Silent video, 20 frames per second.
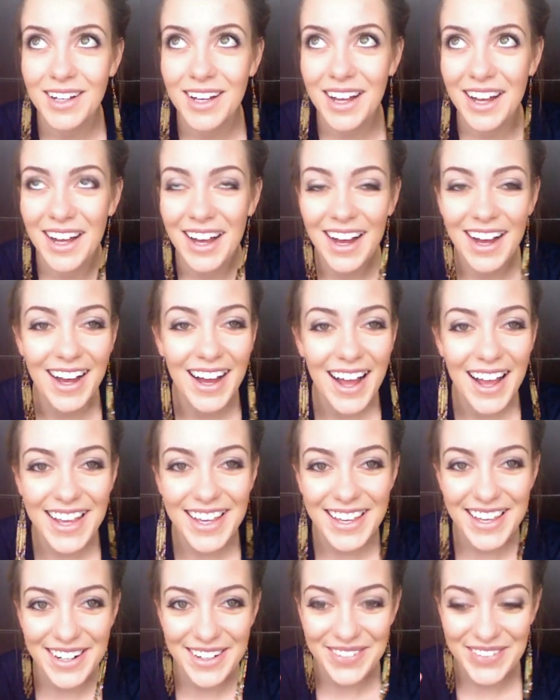I
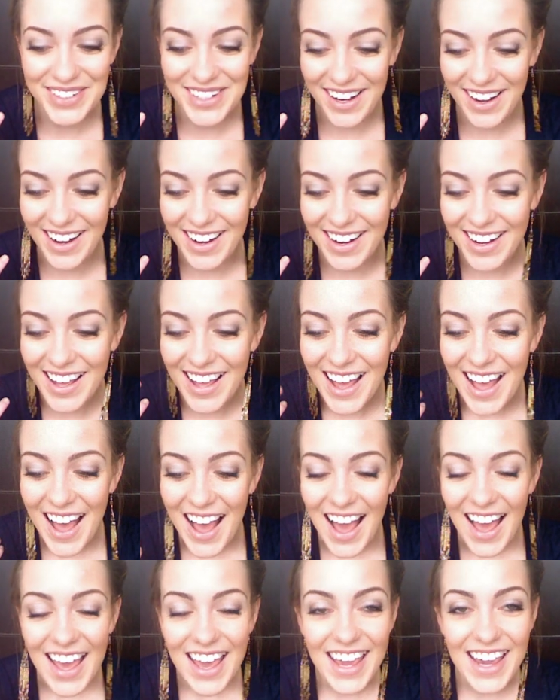can't even talk.
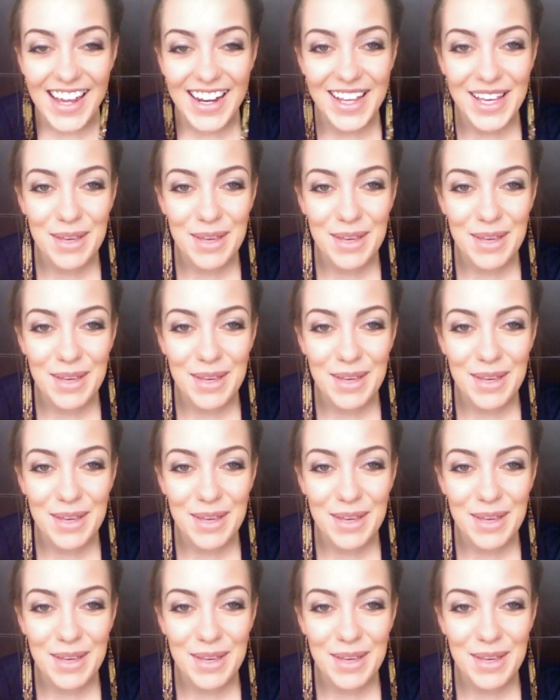It